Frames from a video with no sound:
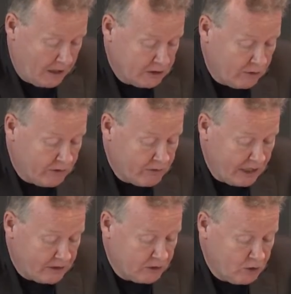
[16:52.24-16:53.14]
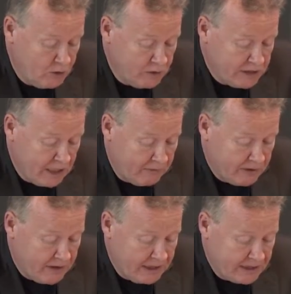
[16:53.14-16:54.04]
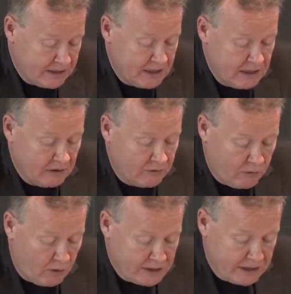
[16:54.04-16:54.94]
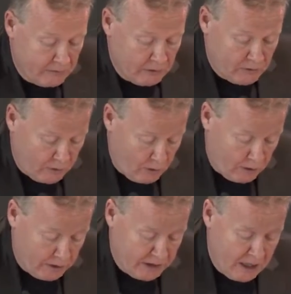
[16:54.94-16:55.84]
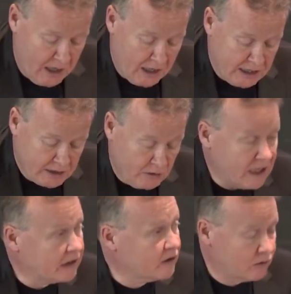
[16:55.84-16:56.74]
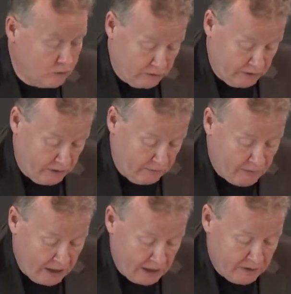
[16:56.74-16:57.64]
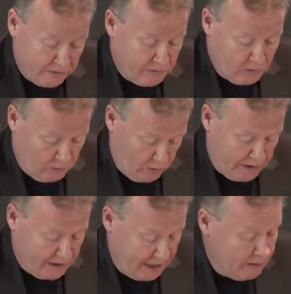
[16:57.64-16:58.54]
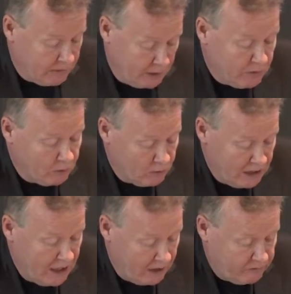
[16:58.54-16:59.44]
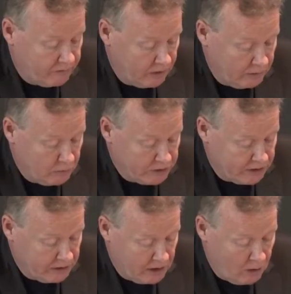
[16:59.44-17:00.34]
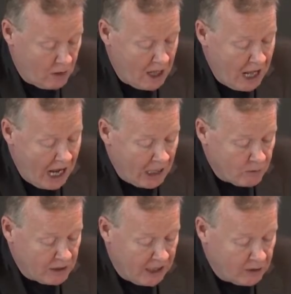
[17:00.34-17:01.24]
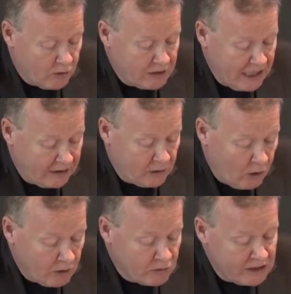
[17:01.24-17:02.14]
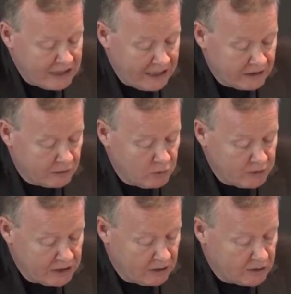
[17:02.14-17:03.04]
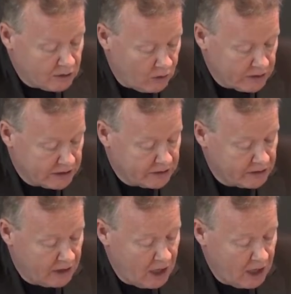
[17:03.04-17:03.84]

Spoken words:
So the record Q716474 is connected to the VIAF with the same number we have in Muscat now, and we can connect all related musical sources